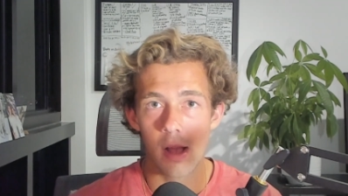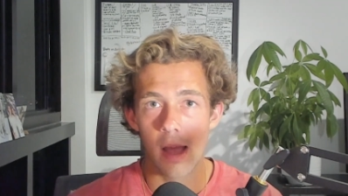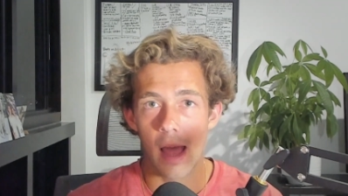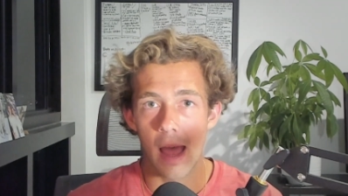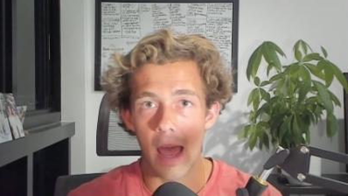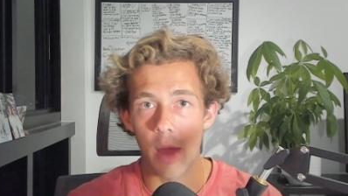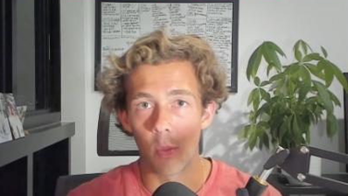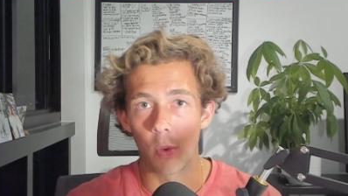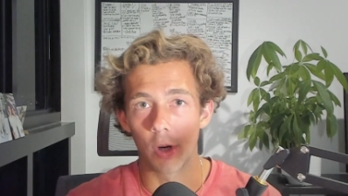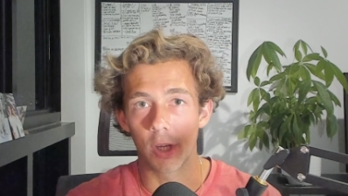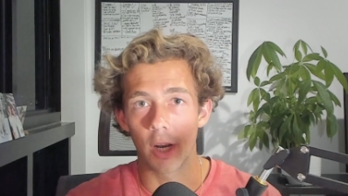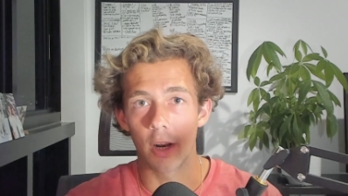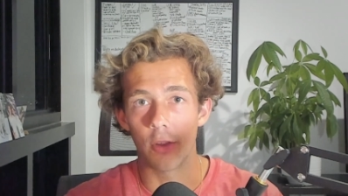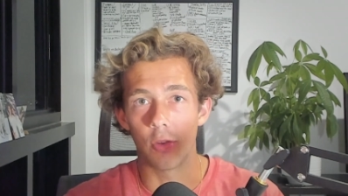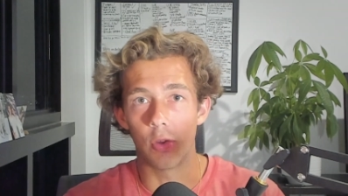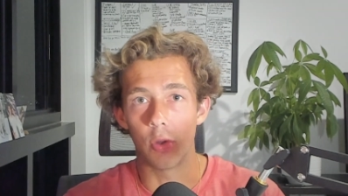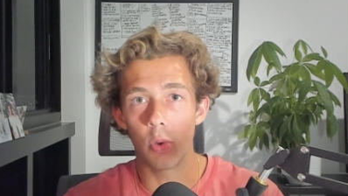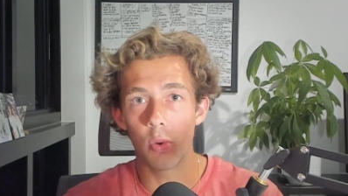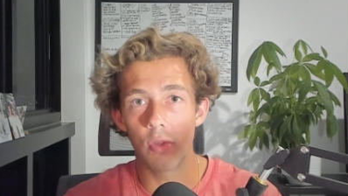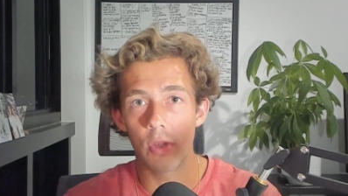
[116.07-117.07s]
And we're going to
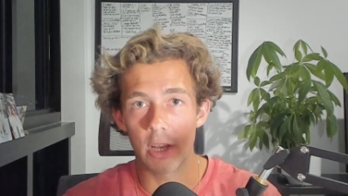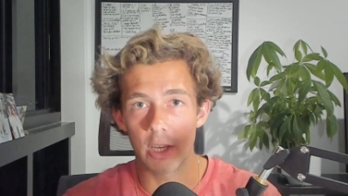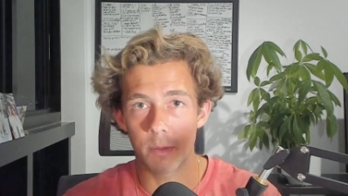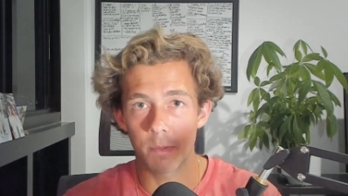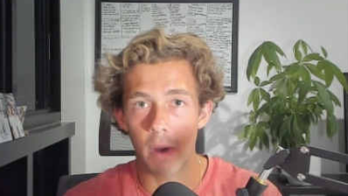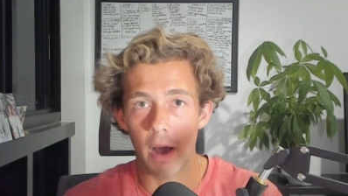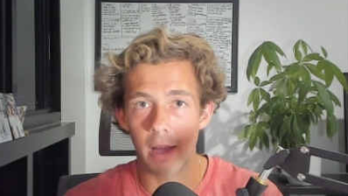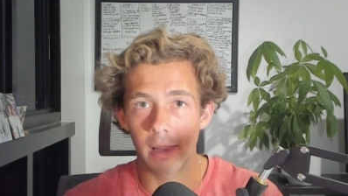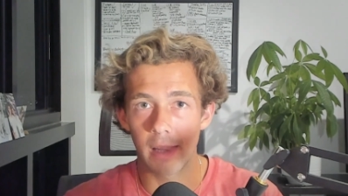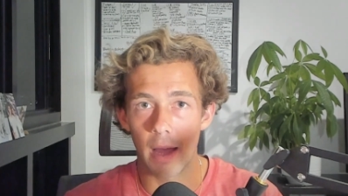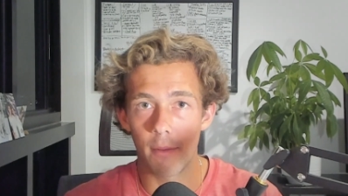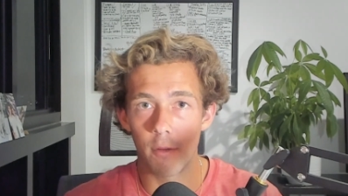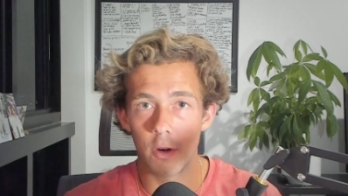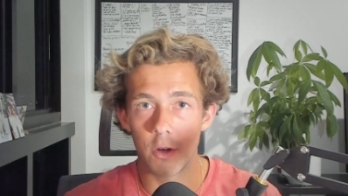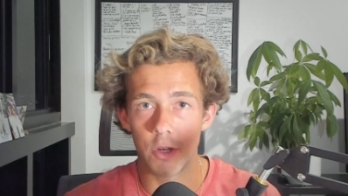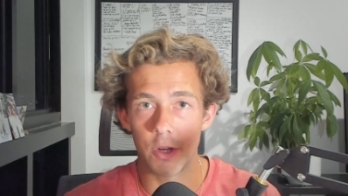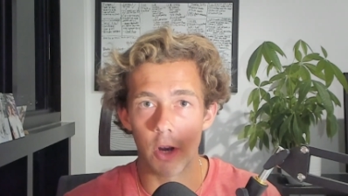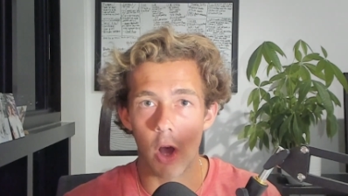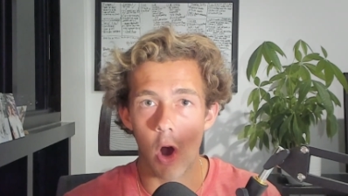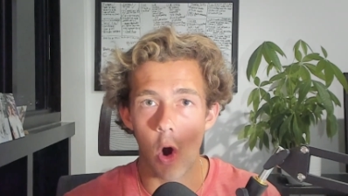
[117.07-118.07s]
do this by
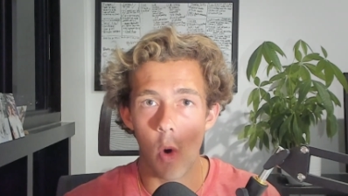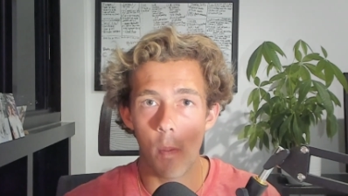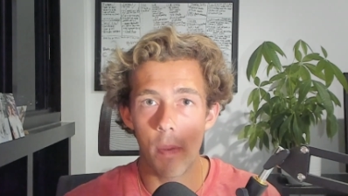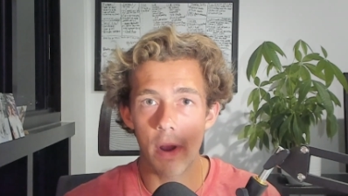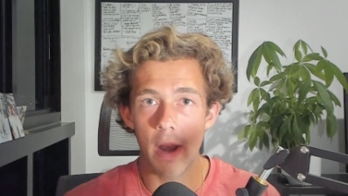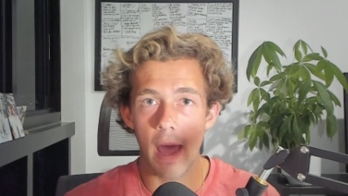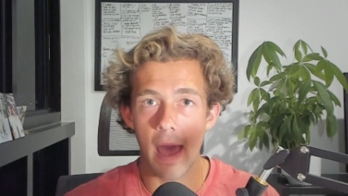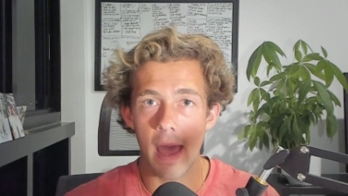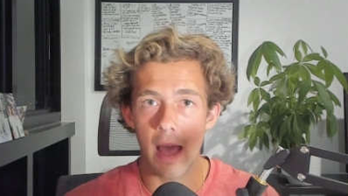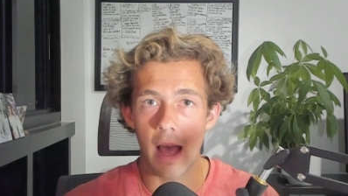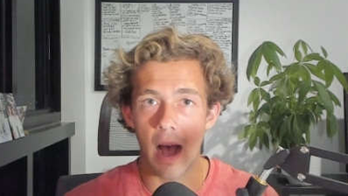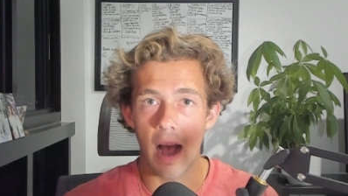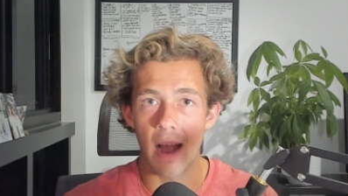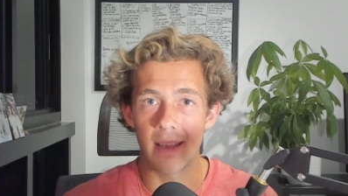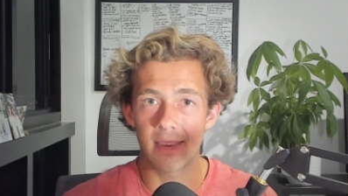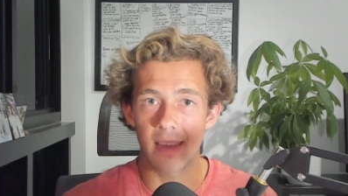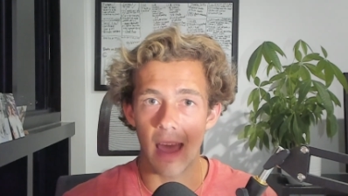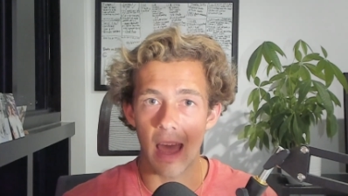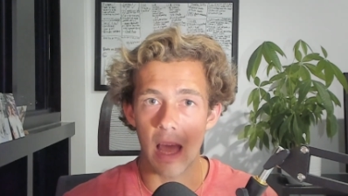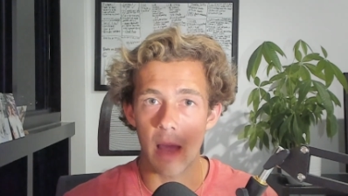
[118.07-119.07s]
leveraging
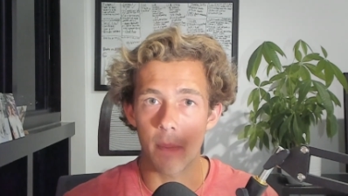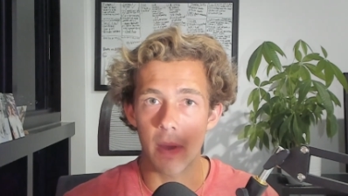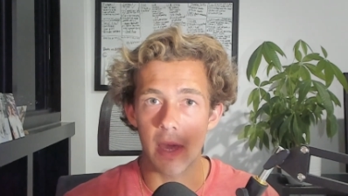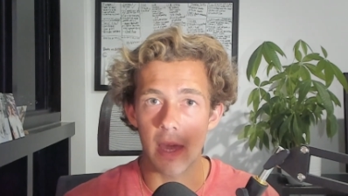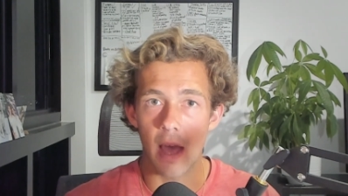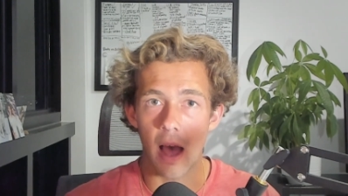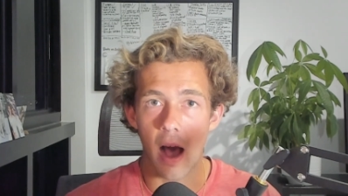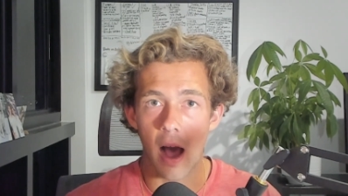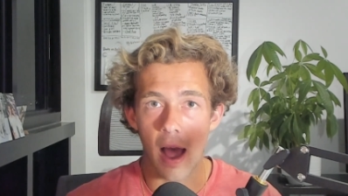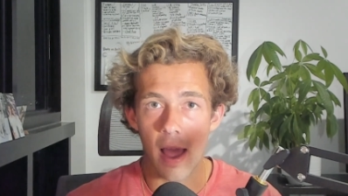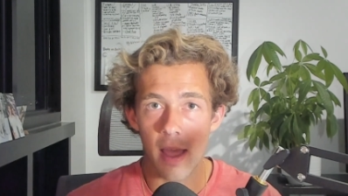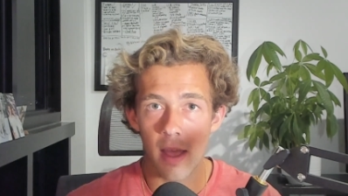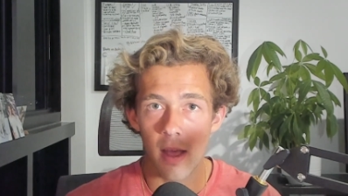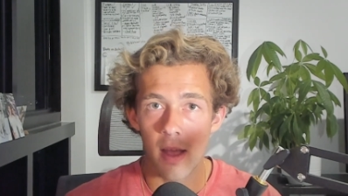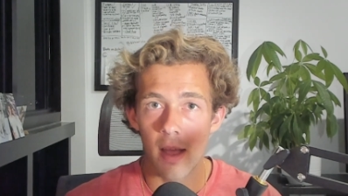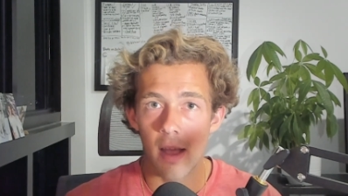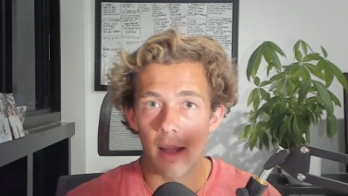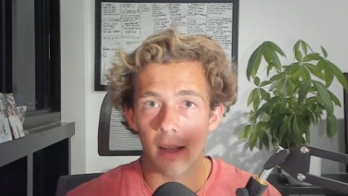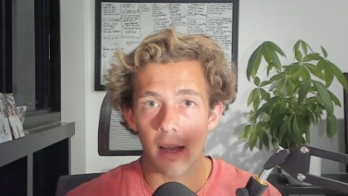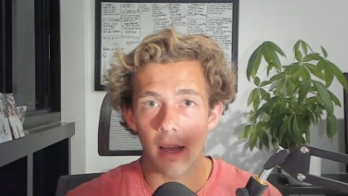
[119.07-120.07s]
OpenAI's API,
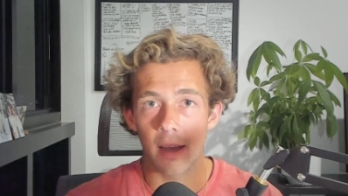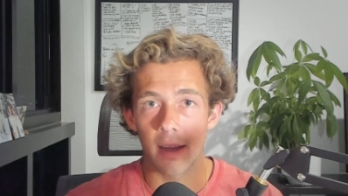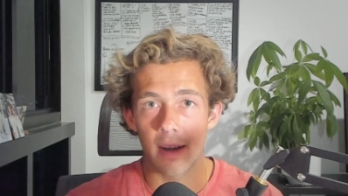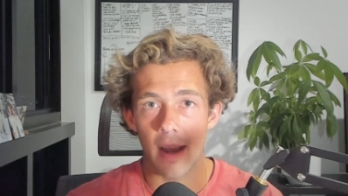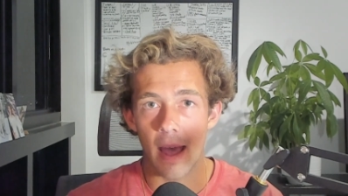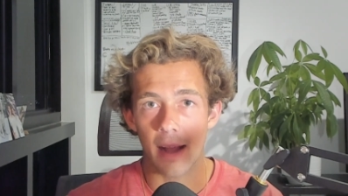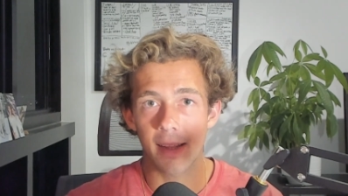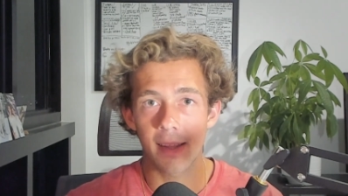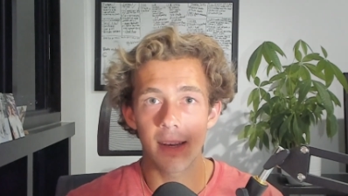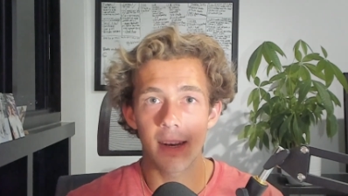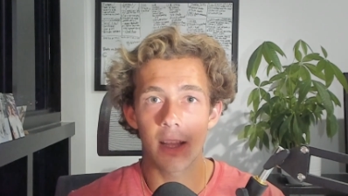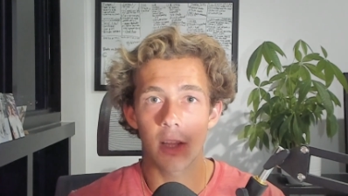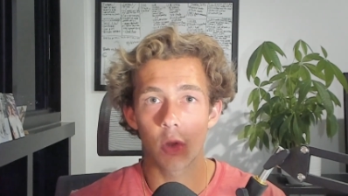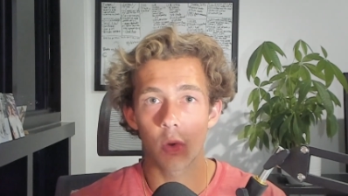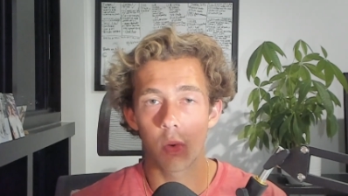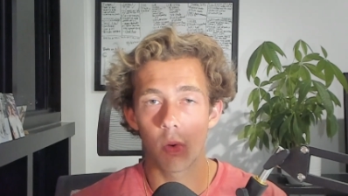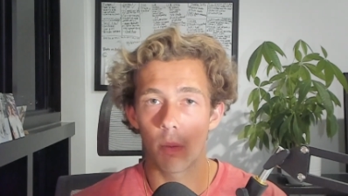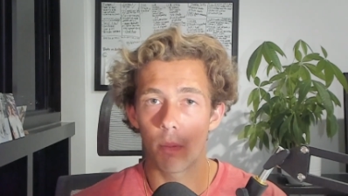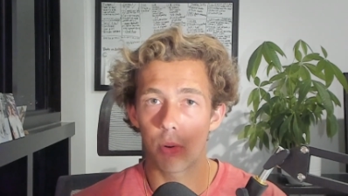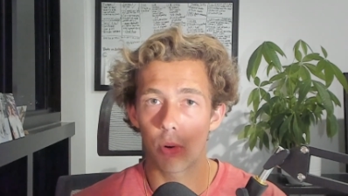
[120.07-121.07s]
connecting it
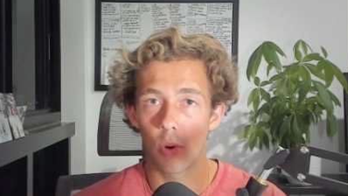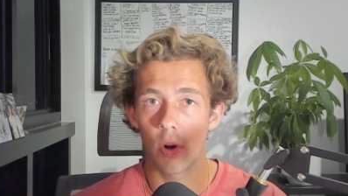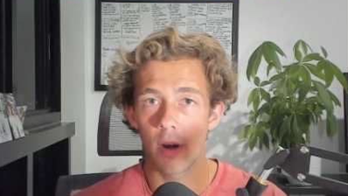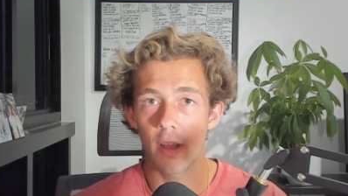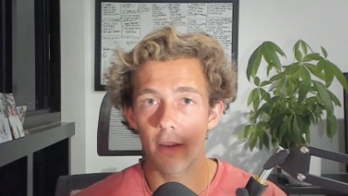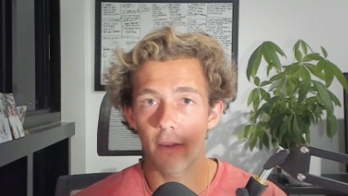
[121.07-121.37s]
to a pretty